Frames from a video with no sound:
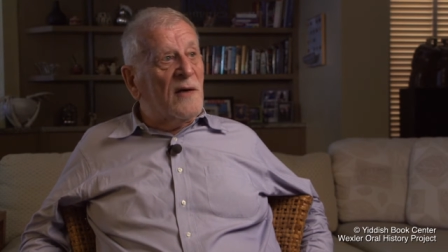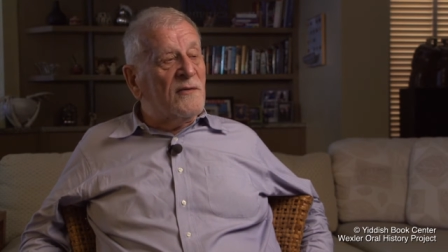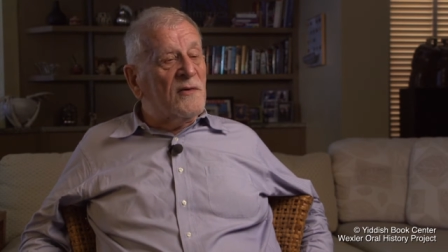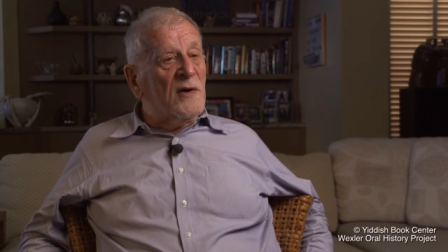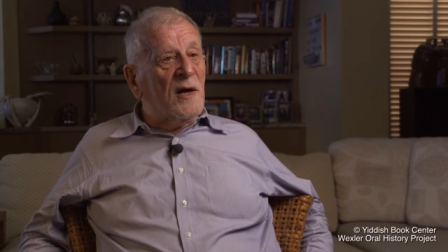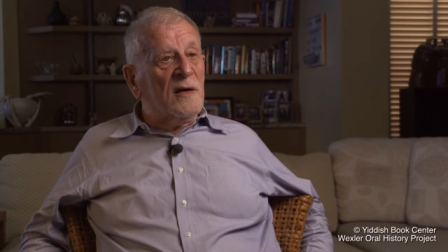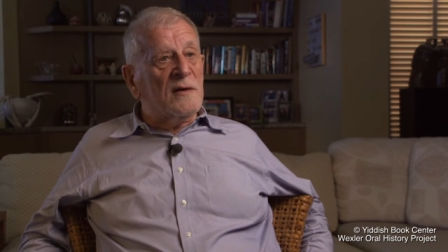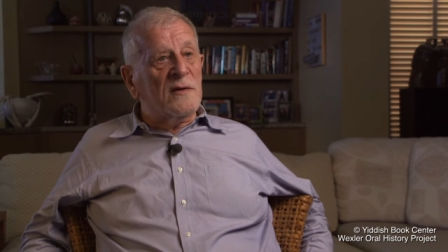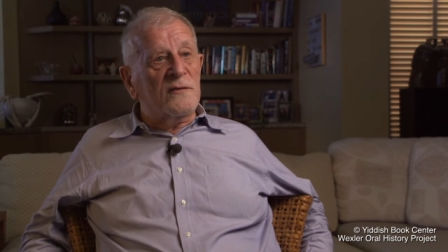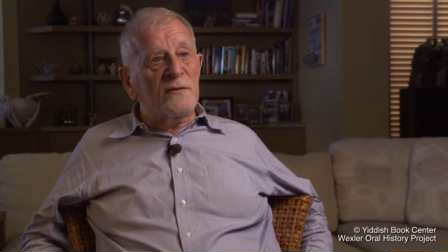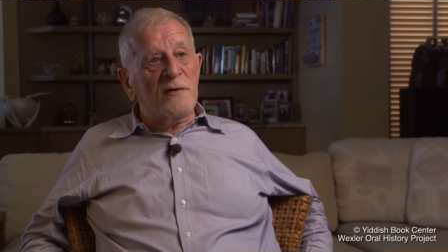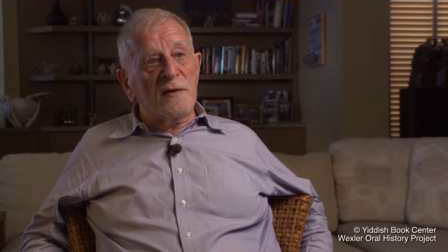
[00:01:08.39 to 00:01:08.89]
I've
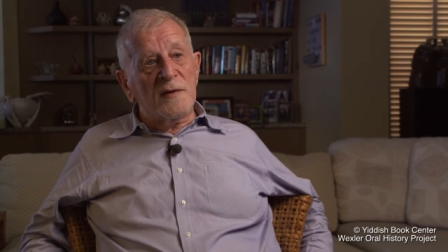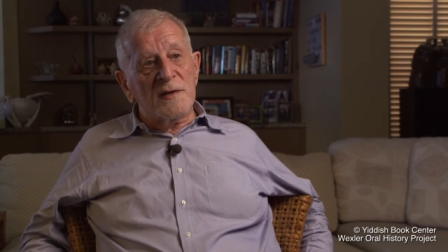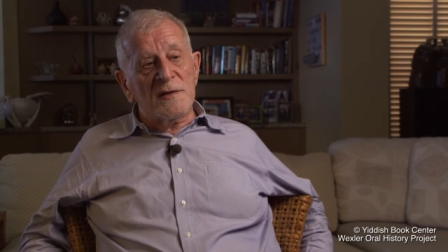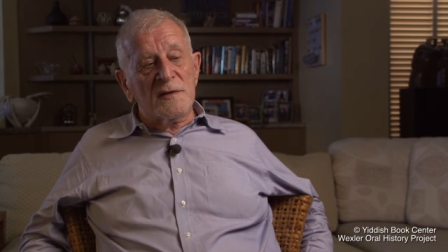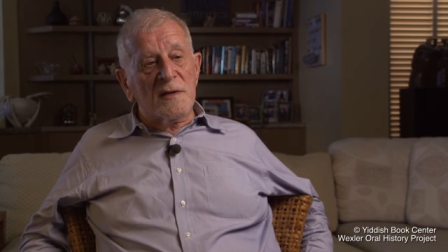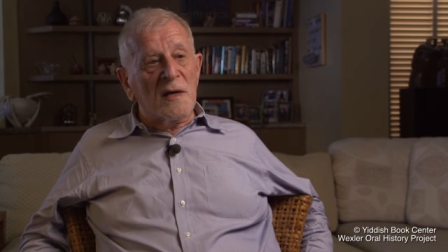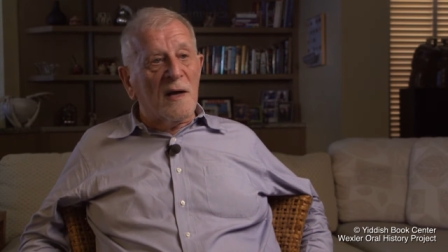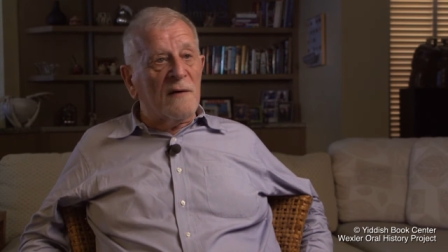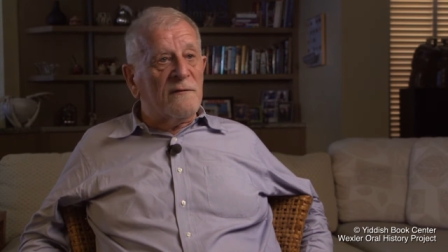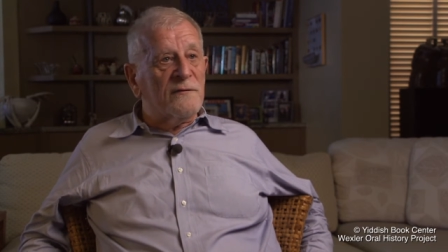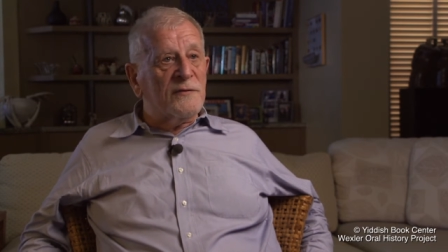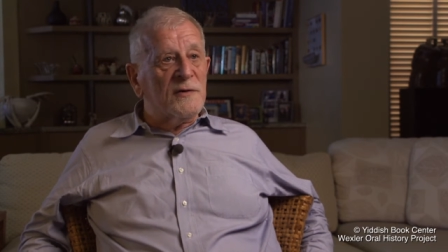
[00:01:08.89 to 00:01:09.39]
gone to various
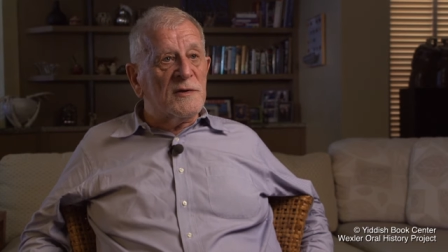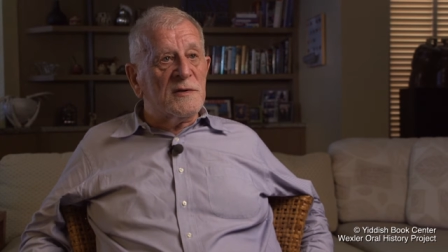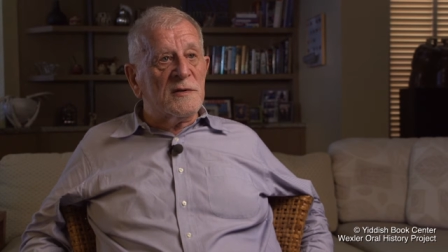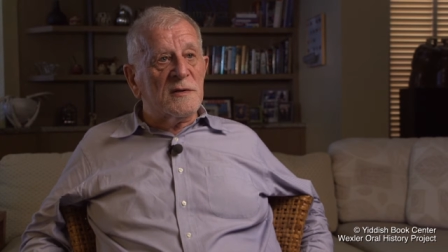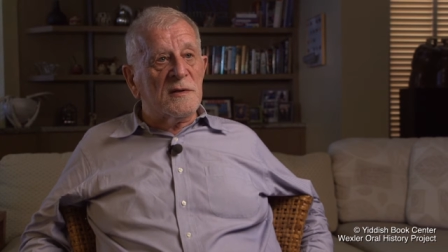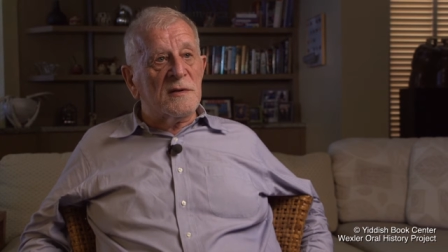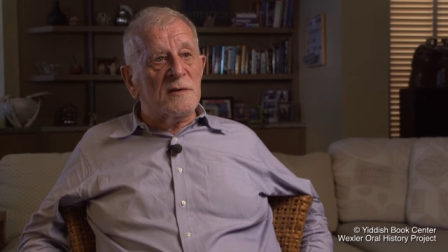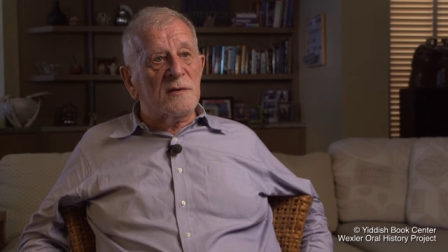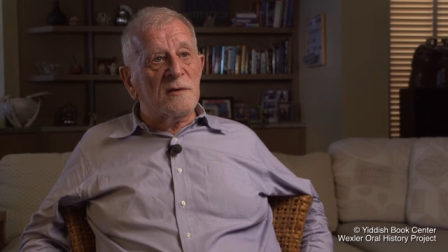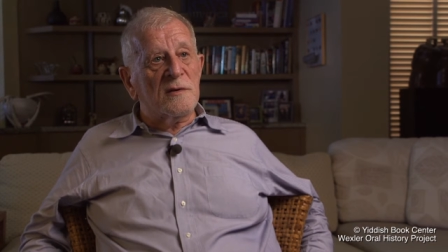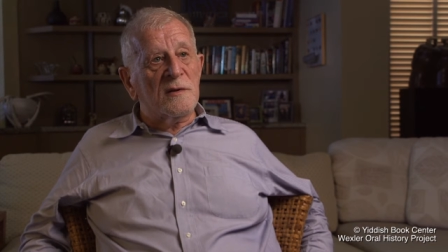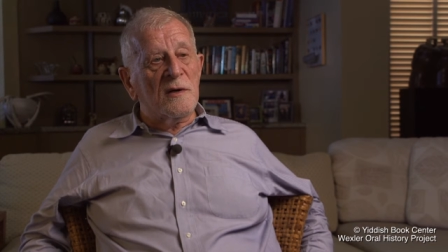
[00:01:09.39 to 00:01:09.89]

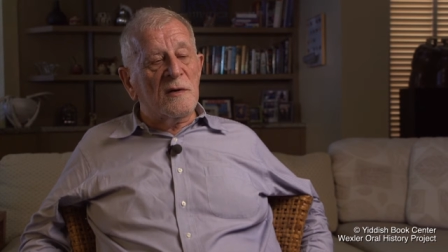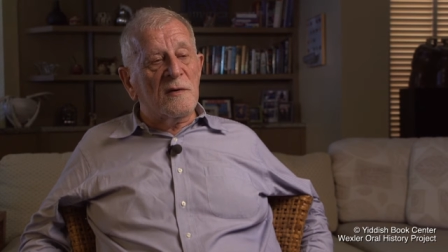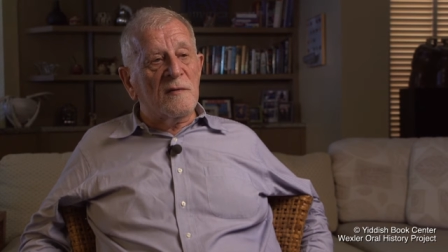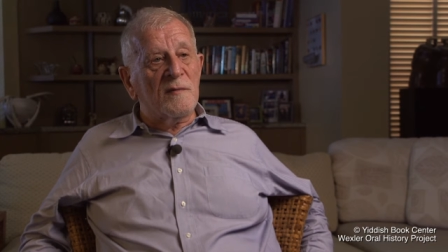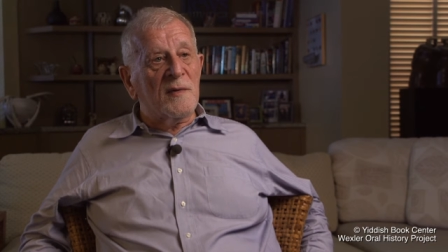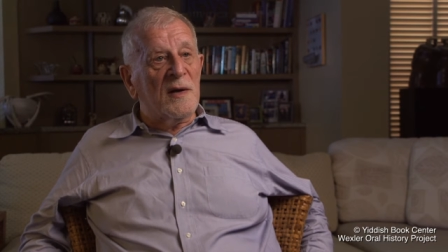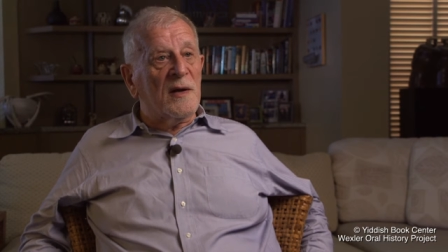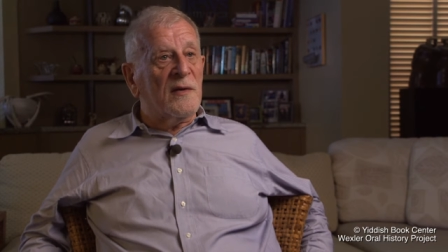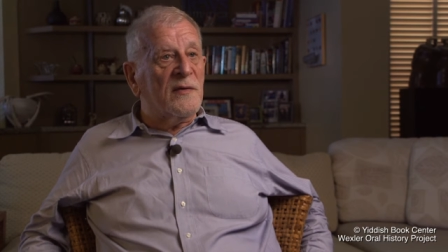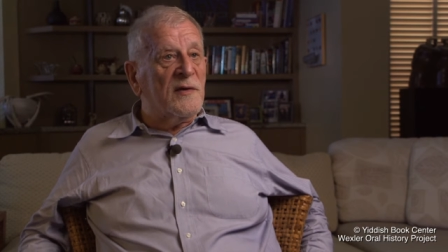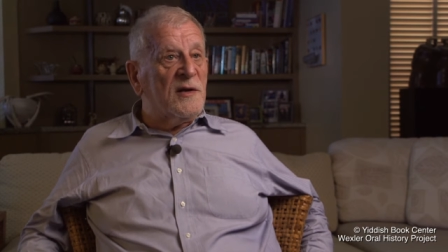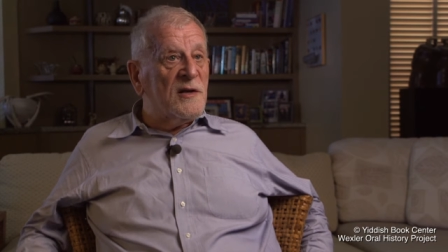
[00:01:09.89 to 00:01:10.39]
conferences, you know, I've
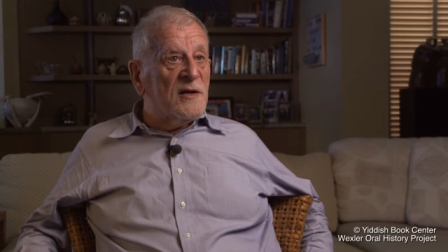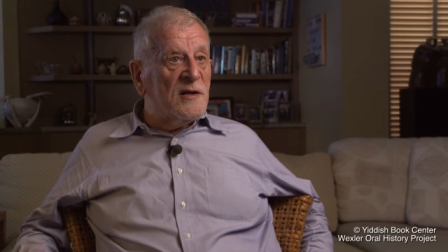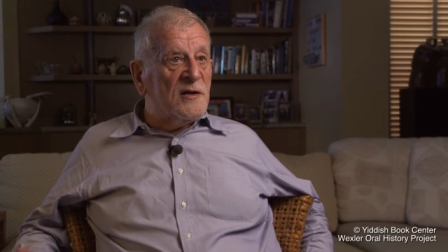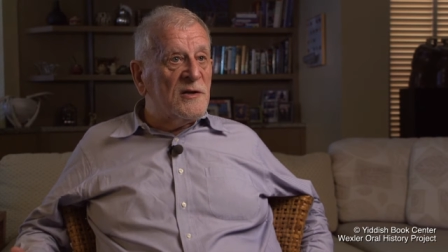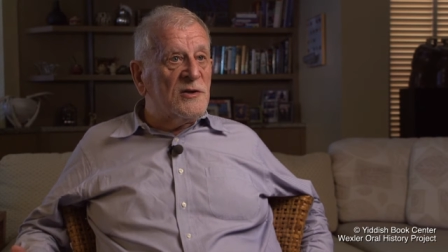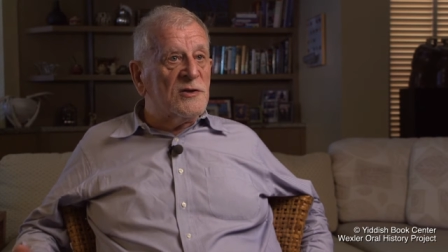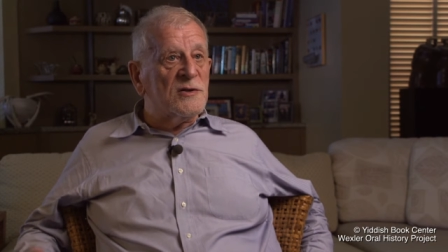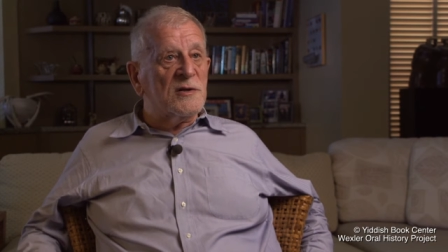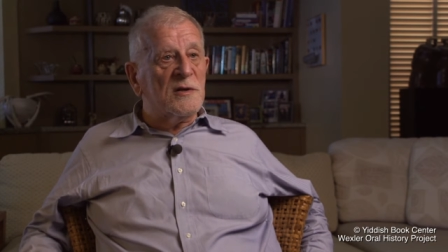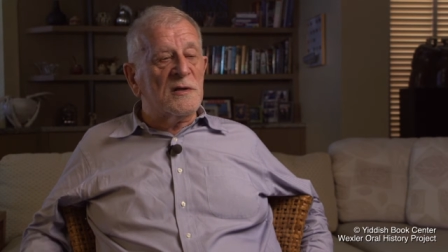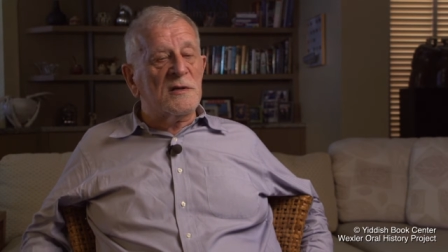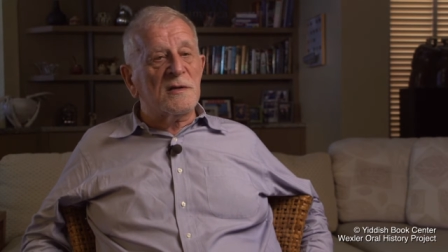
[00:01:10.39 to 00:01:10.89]
met other
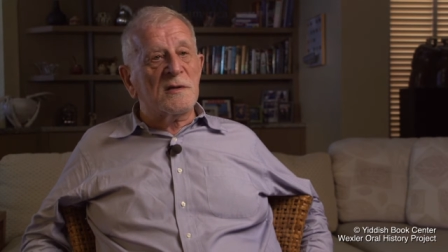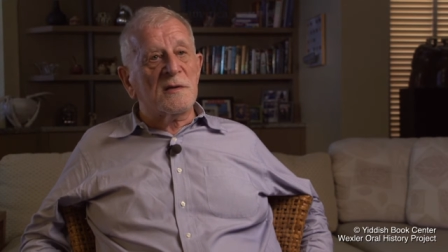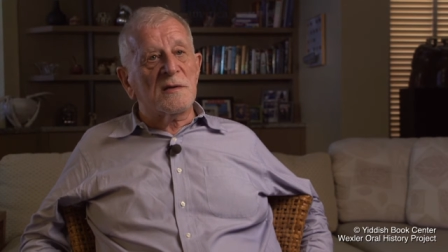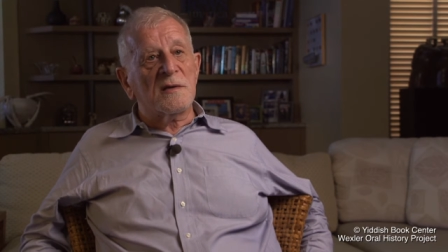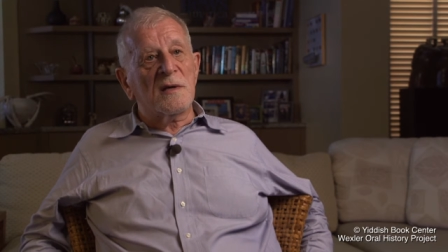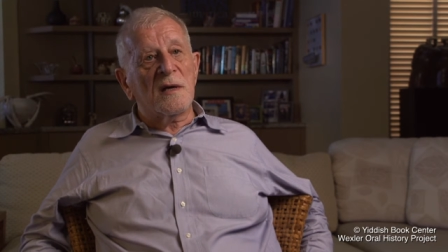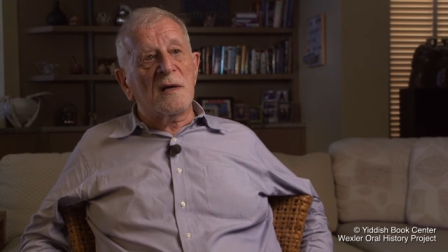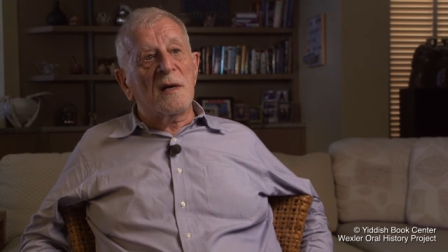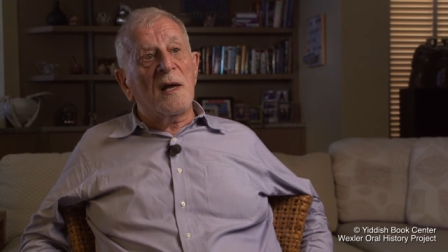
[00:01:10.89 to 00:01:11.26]
Yiddishists.